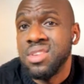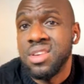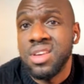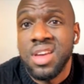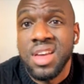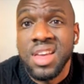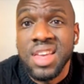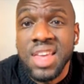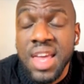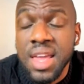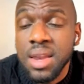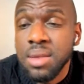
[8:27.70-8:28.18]

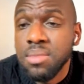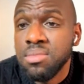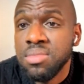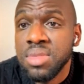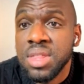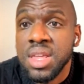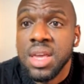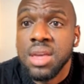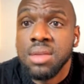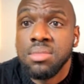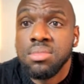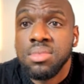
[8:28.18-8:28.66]
Again,
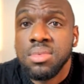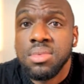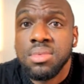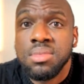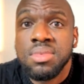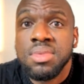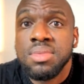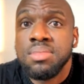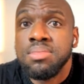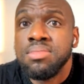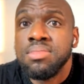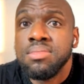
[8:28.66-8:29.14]

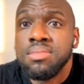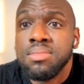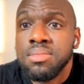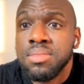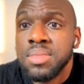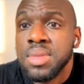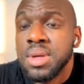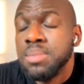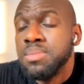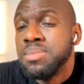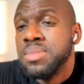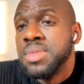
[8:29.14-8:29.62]

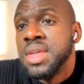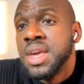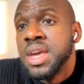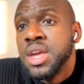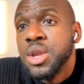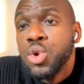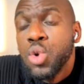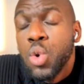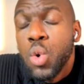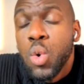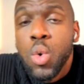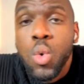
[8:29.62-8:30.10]
they
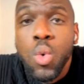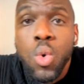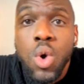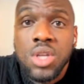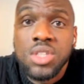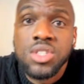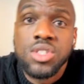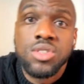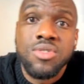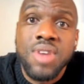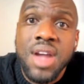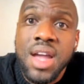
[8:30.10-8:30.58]
know
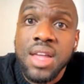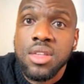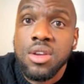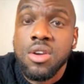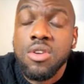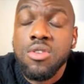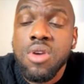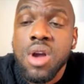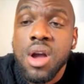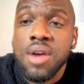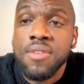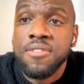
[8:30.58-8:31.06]
what's right or
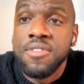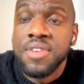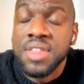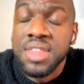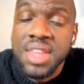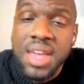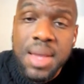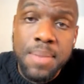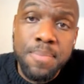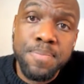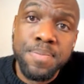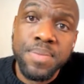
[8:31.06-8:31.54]
wrong for
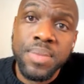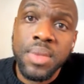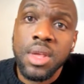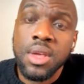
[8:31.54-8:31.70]
them.